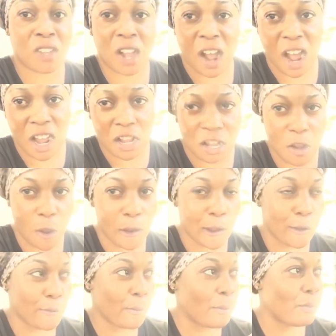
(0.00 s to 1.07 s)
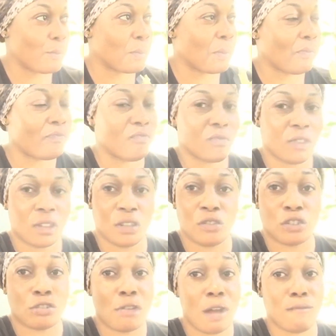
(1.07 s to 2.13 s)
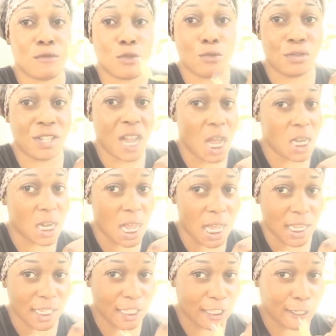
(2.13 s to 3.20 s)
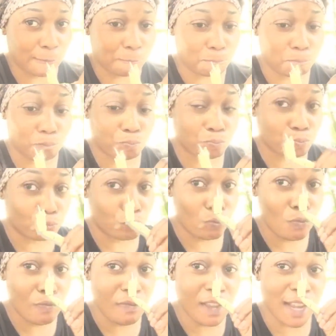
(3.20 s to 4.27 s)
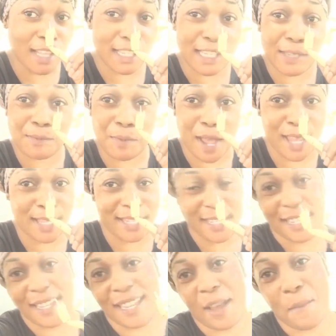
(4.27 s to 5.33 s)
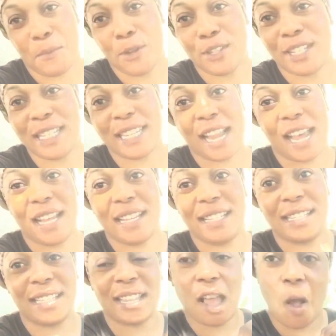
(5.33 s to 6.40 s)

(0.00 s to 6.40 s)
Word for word: guys the crab juice and are nice it's spicy but it's nice